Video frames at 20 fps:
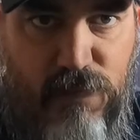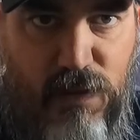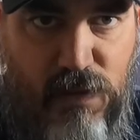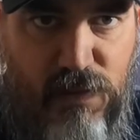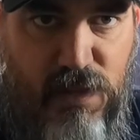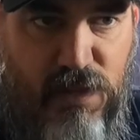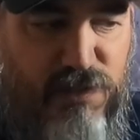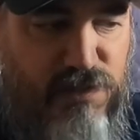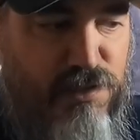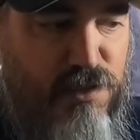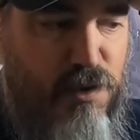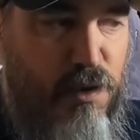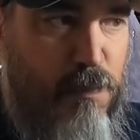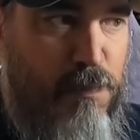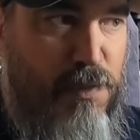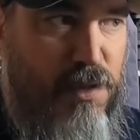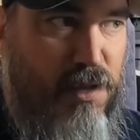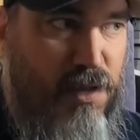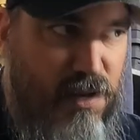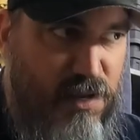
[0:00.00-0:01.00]
on that center
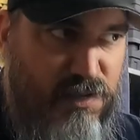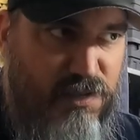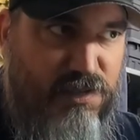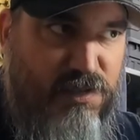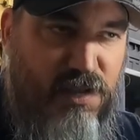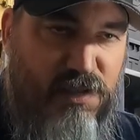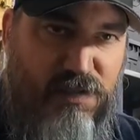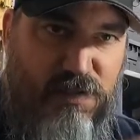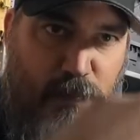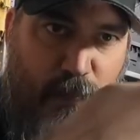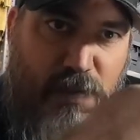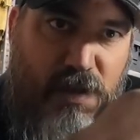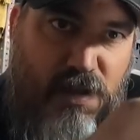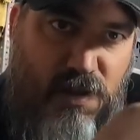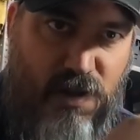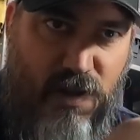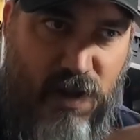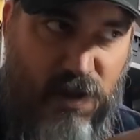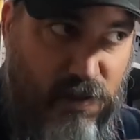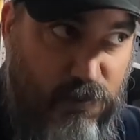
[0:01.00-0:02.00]
pin, it sets the
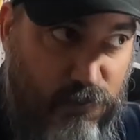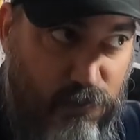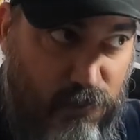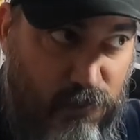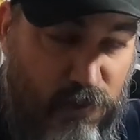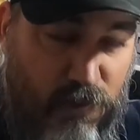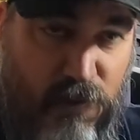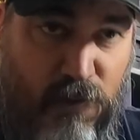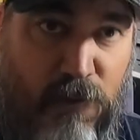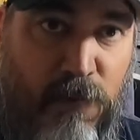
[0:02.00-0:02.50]
pinion angle